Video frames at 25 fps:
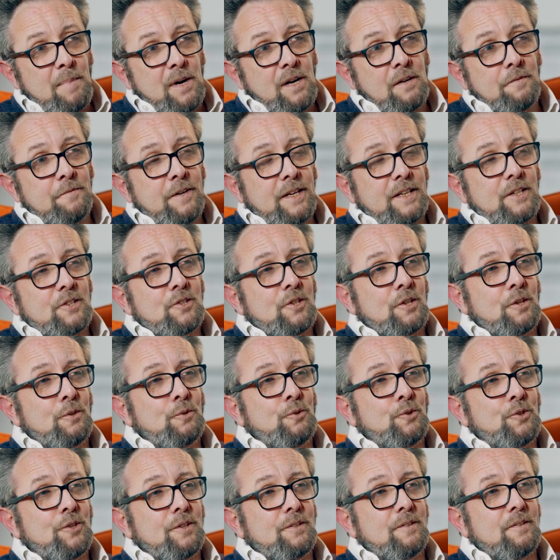perfect
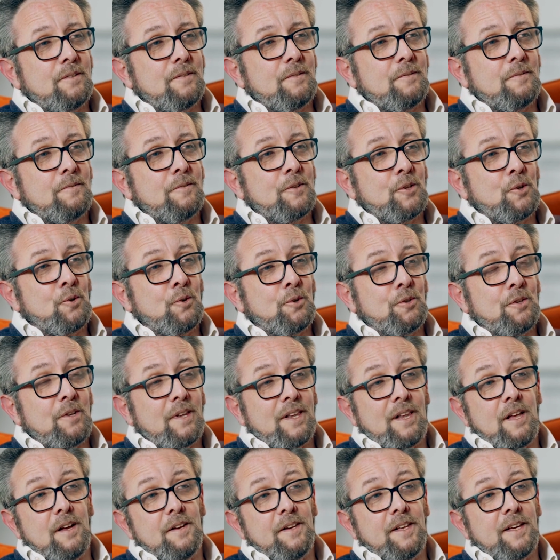solution for your
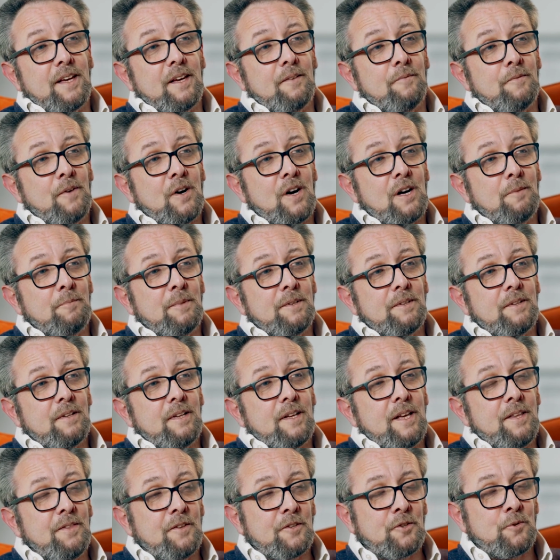learning environment
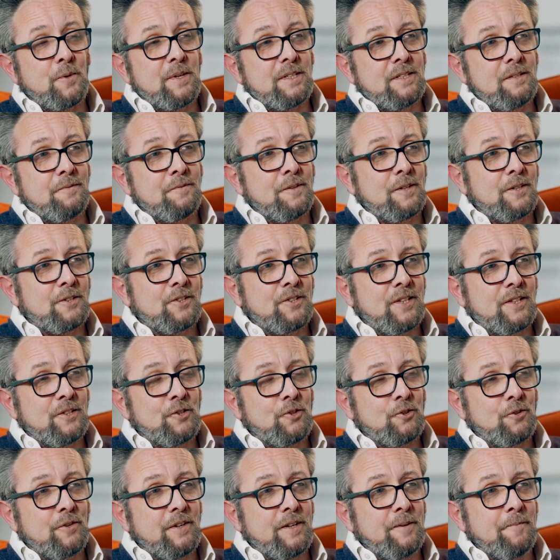in the 21st
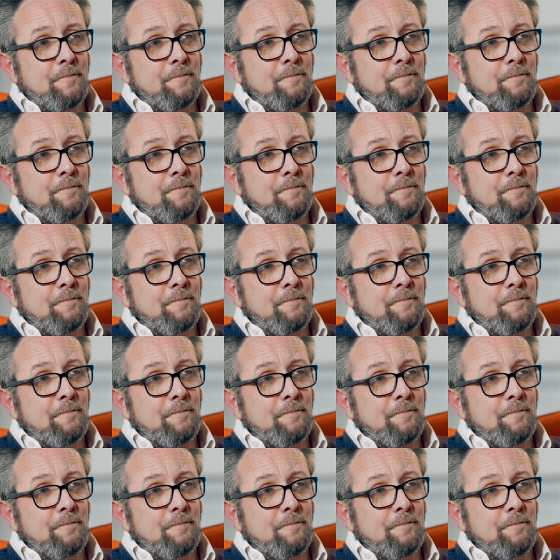century.